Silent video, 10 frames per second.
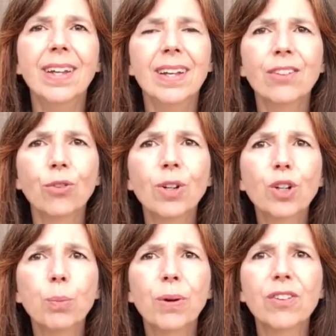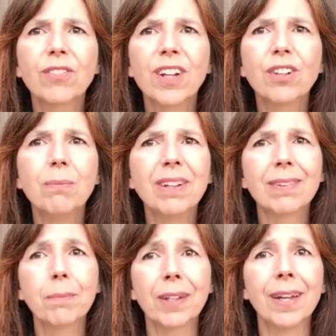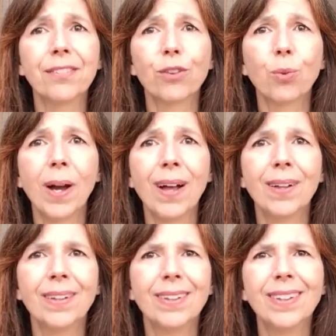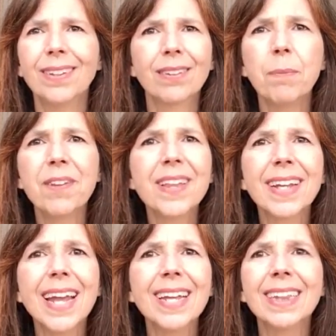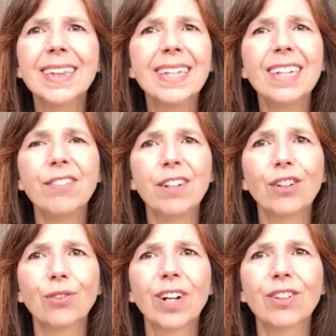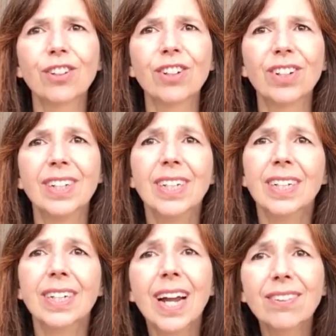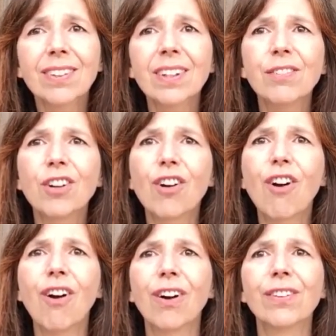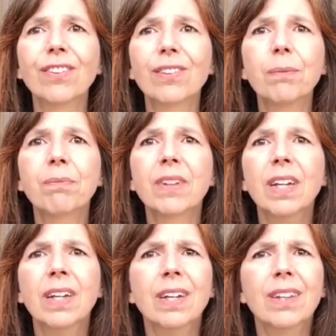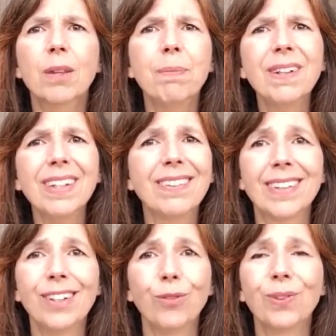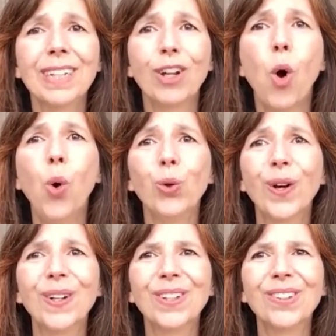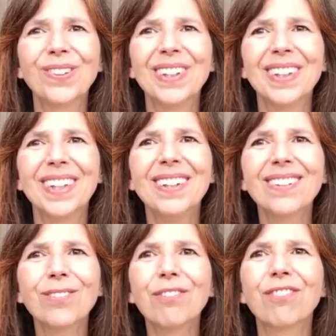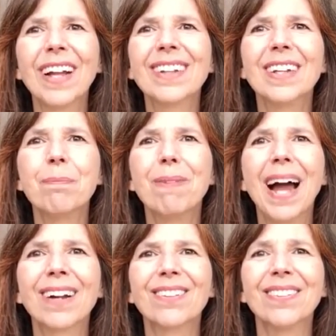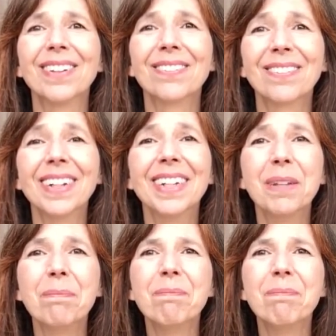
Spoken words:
Historical preservation means something else as well, something that can't live in a structure. It has to live in our hearts. The buildings didn't really hold our history, they just reflected it back to us, right?